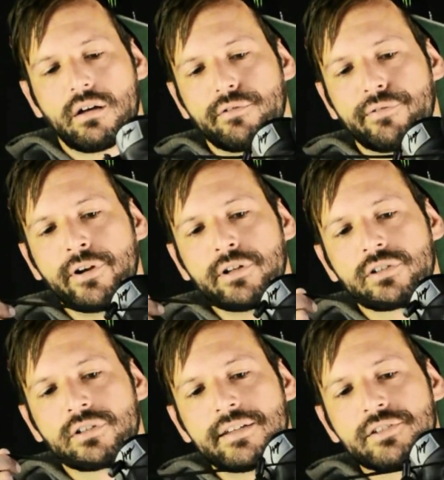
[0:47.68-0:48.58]

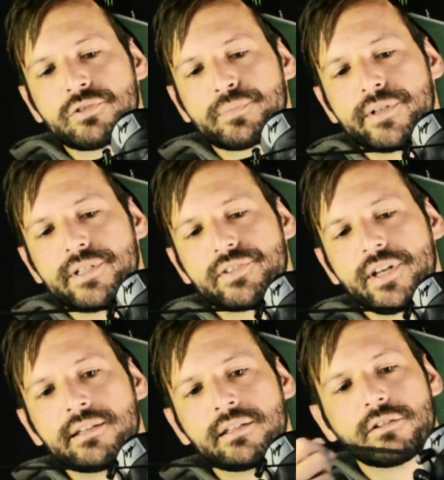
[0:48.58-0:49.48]
Front laces, pretty
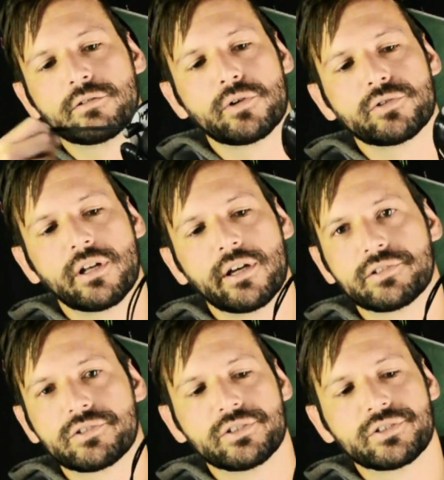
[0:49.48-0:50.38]
standard on most
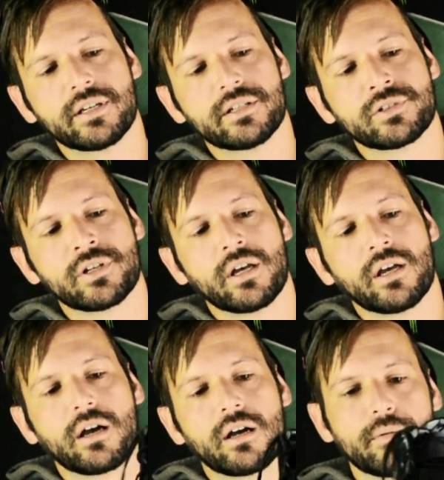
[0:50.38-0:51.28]
liners these days,
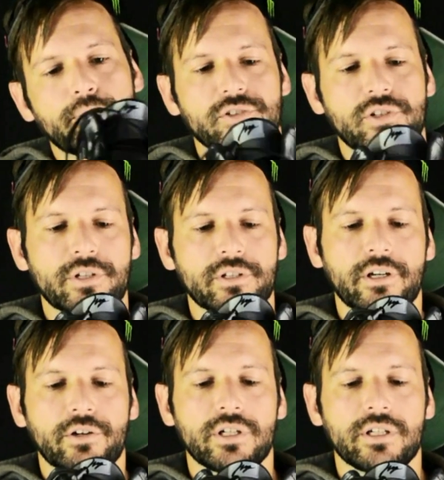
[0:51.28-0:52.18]
but something that
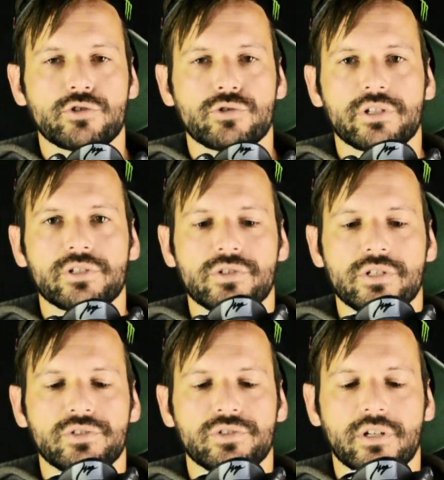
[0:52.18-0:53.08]
I really enjoy is
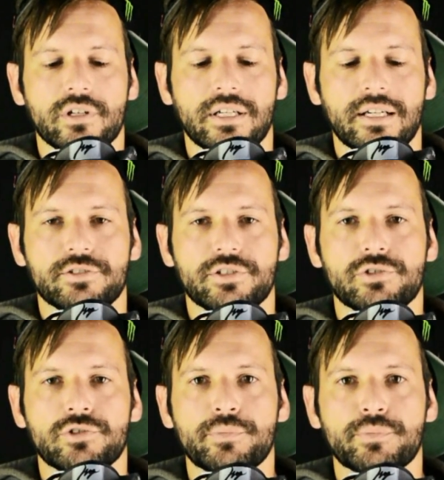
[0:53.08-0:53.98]
these elastic
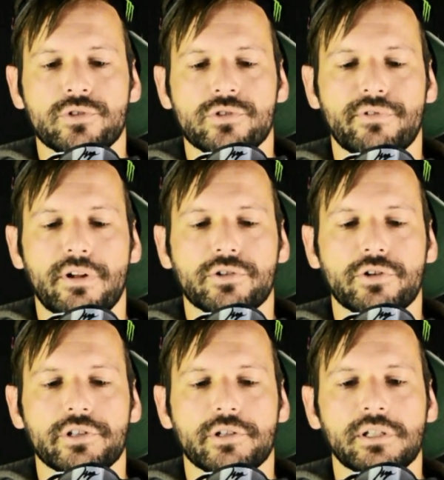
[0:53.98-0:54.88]
strips to the
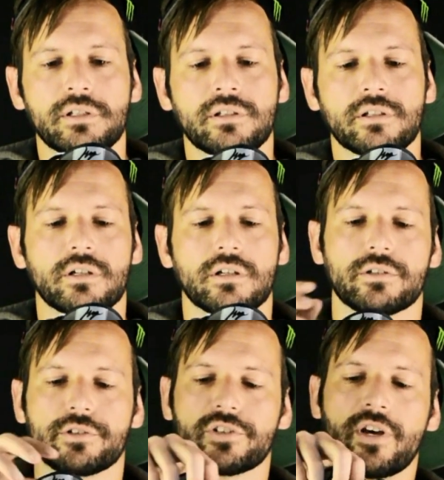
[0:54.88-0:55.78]
Velcro in the middle
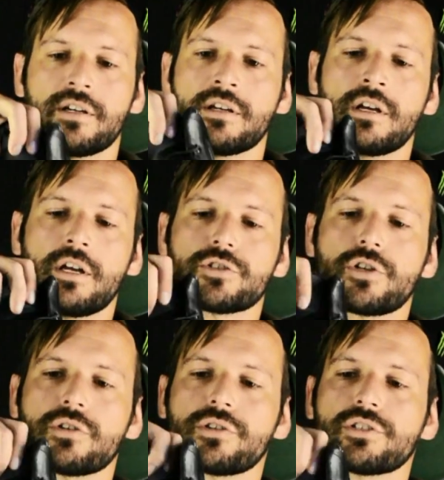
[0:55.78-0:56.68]
on the tongue,
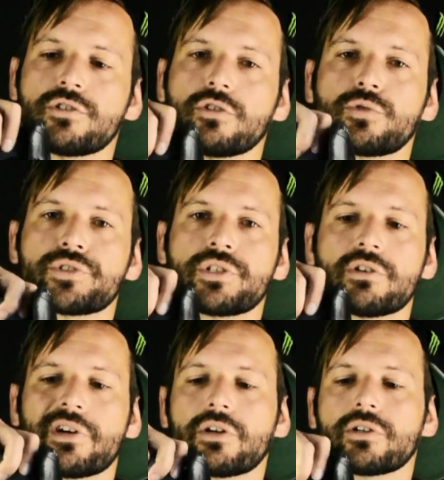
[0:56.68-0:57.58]
so there's no twisting
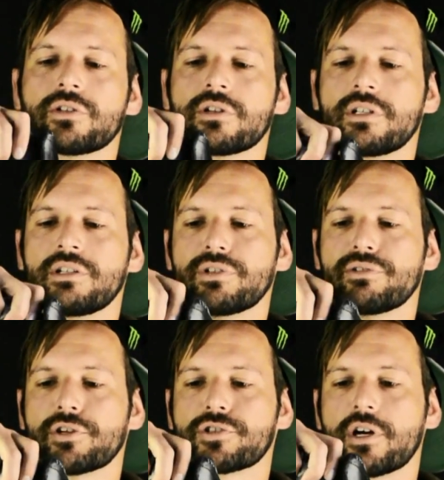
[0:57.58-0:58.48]
going on. Even
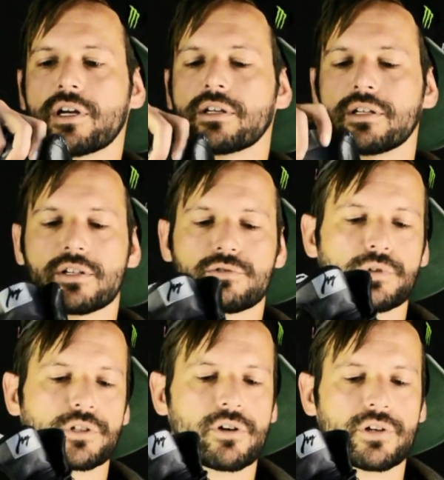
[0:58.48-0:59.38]
if I try, it doesn't
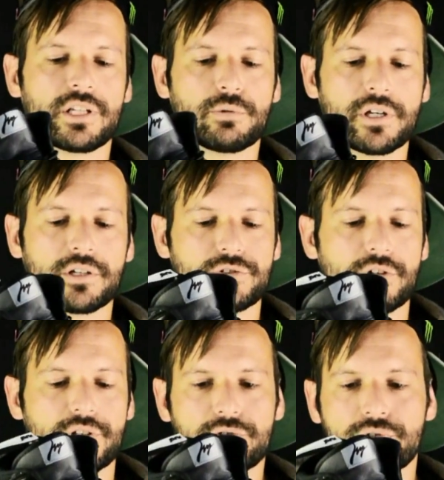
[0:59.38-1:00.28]
want to go anywhere,
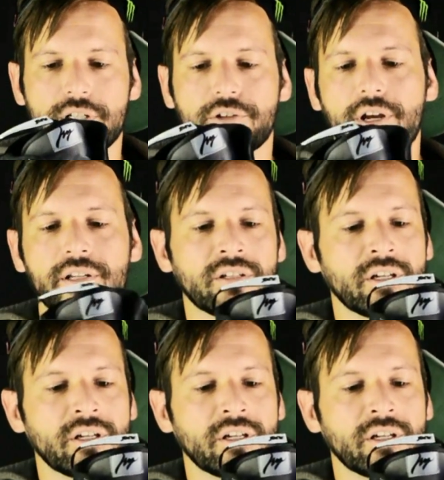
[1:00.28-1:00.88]
so that's really great.